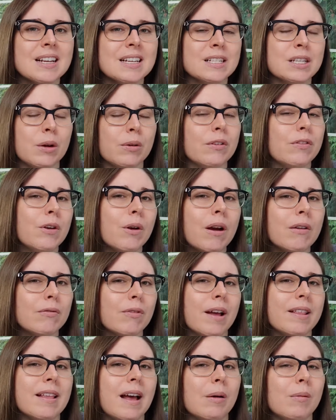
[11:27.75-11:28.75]
So if you
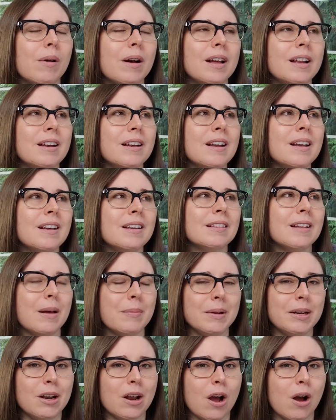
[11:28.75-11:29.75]
have read that one,
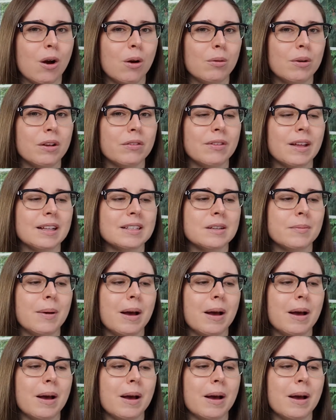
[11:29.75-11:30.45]
let me know if that's